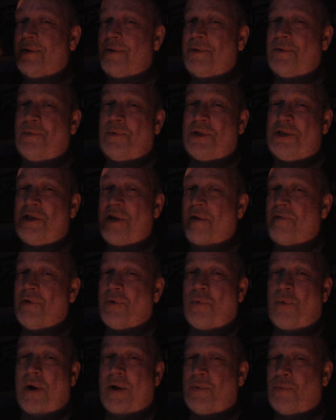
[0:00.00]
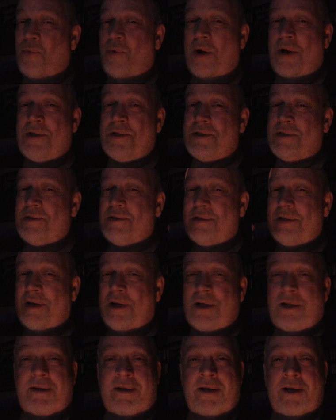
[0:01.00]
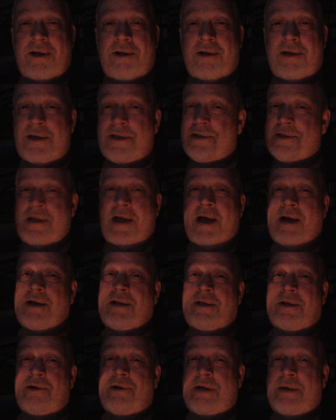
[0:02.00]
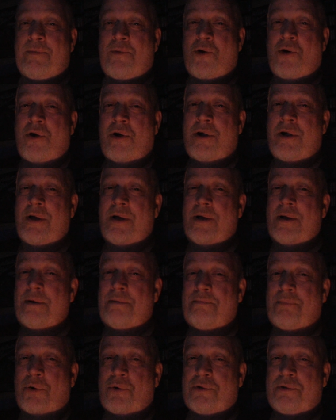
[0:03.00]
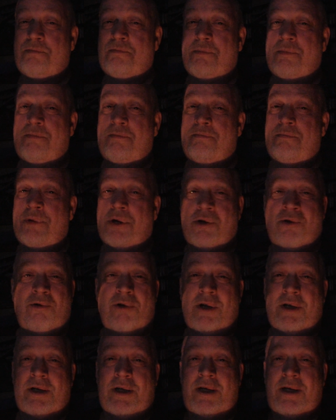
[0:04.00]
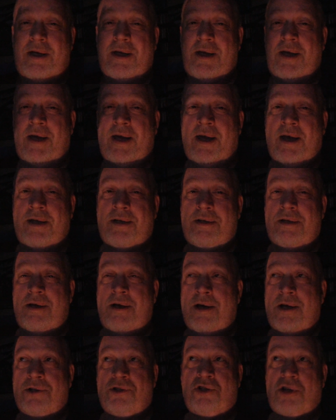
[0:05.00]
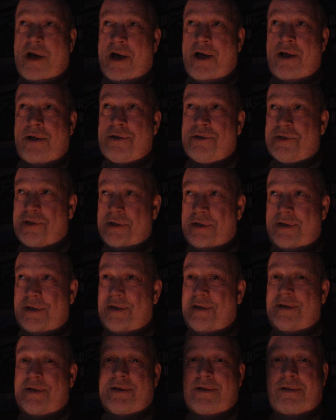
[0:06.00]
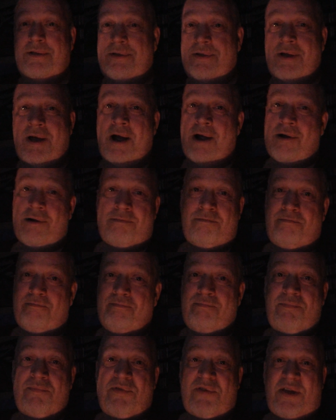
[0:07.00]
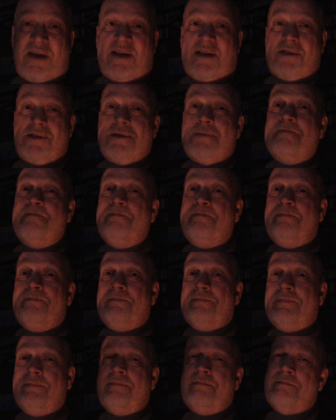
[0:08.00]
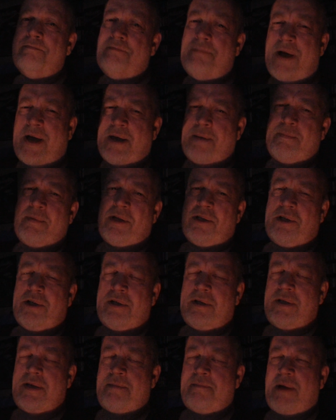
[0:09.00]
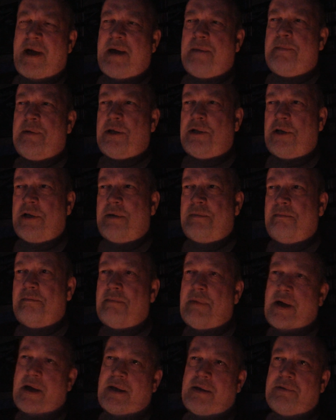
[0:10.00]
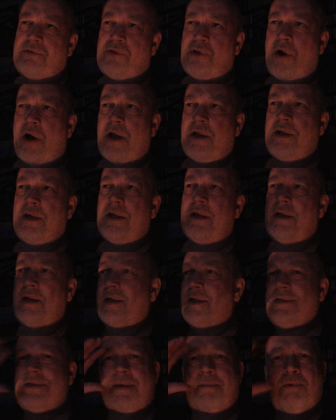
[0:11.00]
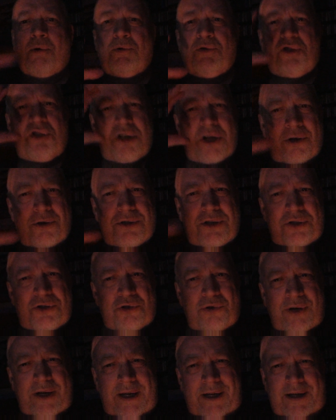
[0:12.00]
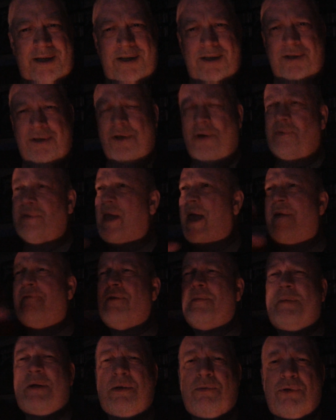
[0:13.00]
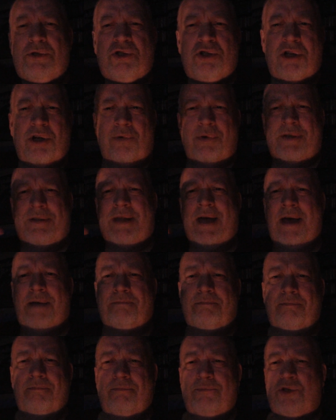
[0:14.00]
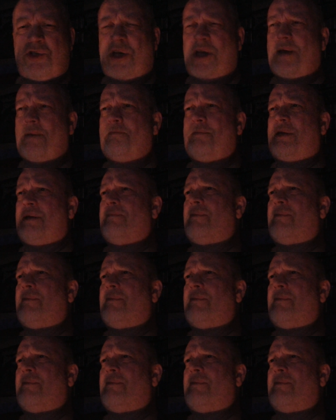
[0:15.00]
whichever one was clear is not clear anymore. Both McCready and Childs are things. In my opinion, my thought. Because they both shared the drink, you know. Everybody was sharing that J&B